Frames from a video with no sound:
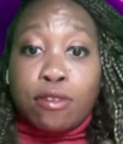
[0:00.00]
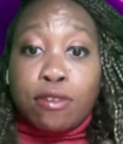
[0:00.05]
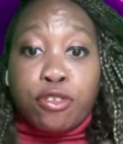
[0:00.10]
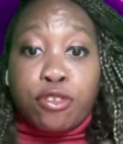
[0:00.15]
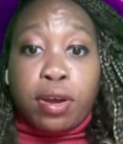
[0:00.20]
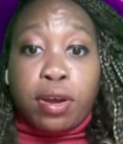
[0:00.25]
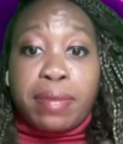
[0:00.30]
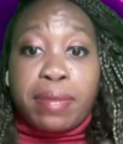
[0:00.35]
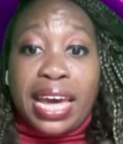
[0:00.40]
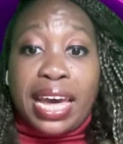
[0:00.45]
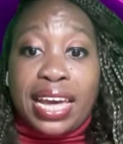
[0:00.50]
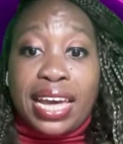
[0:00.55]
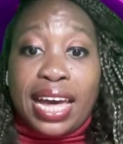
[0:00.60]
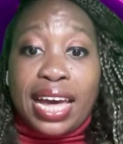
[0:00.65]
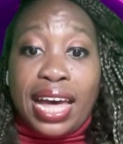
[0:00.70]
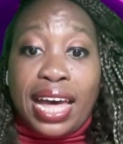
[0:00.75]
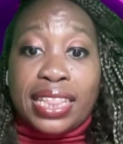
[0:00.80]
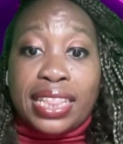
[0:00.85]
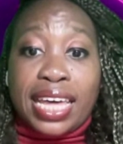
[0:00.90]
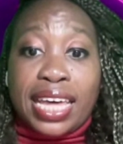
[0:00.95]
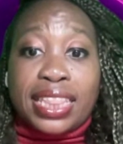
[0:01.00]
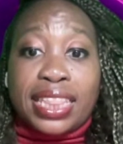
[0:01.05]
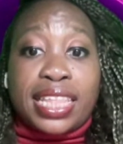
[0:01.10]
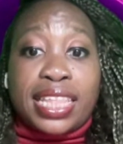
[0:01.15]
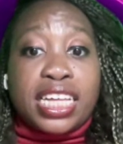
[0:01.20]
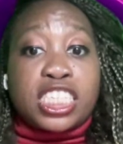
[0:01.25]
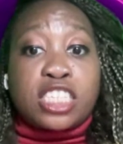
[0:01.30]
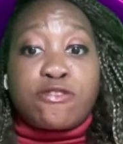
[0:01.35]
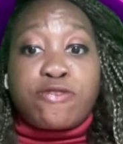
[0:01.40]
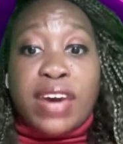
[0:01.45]
from AI that
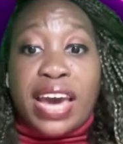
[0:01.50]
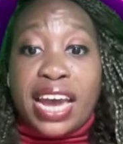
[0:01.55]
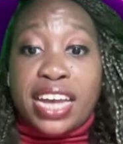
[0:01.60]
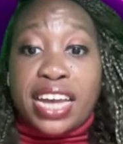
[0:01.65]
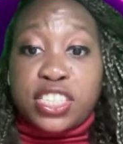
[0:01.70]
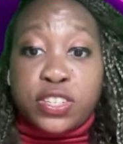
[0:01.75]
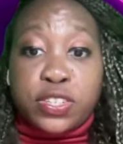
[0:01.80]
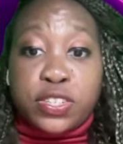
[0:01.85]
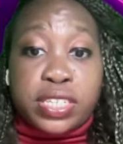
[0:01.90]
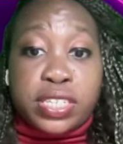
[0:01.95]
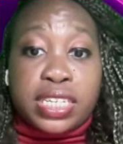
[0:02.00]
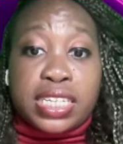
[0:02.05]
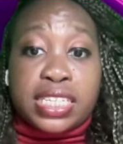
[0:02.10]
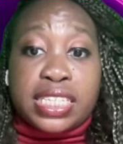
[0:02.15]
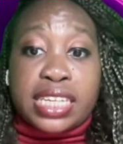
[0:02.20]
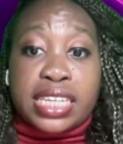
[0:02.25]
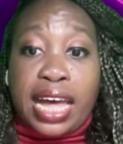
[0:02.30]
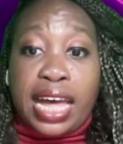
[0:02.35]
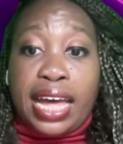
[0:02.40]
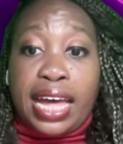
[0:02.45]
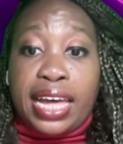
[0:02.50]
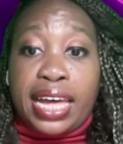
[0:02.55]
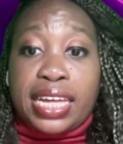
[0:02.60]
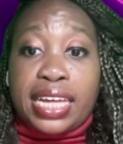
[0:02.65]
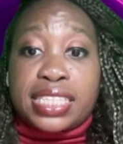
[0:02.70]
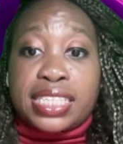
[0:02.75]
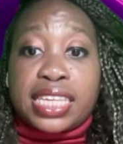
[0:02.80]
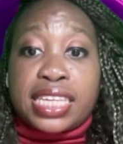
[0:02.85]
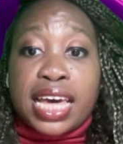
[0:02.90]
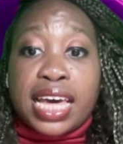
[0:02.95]
thinks faster to
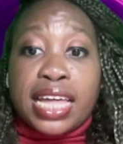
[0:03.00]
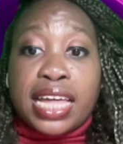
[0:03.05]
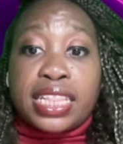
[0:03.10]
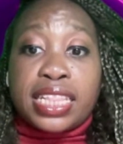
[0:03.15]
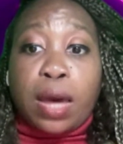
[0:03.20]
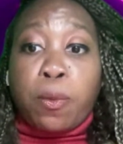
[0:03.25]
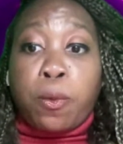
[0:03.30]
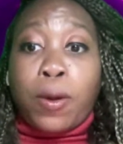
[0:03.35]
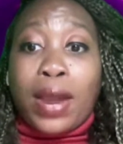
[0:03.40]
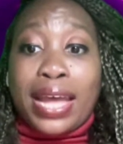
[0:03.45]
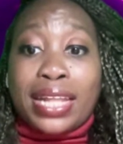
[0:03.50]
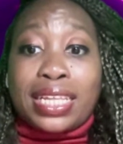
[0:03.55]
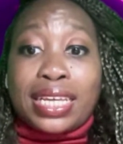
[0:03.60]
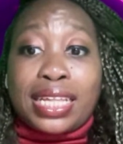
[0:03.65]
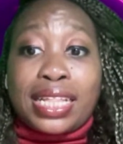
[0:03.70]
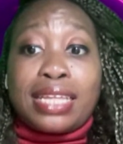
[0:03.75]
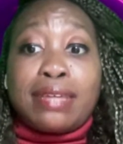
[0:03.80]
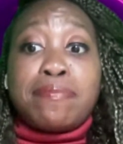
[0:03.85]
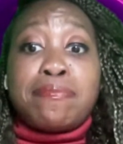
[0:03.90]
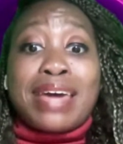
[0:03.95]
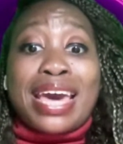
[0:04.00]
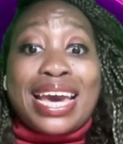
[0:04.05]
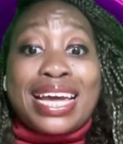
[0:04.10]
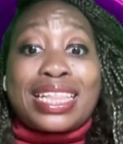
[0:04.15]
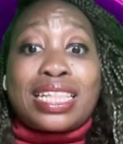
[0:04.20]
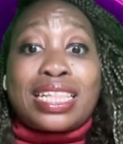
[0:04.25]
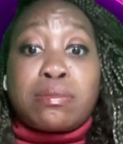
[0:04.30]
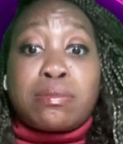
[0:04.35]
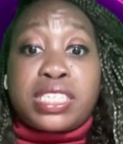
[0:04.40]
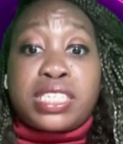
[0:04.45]
designs that practically
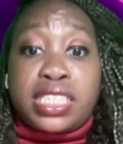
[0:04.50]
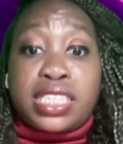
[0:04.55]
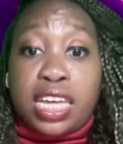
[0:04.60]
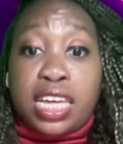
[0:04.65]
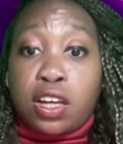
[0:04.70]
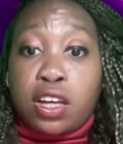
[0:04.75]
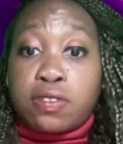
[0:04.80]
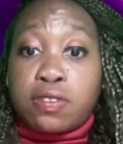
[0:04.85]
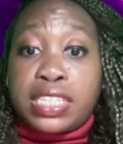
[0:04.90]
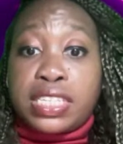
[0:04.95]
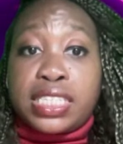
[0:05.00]
make themselves.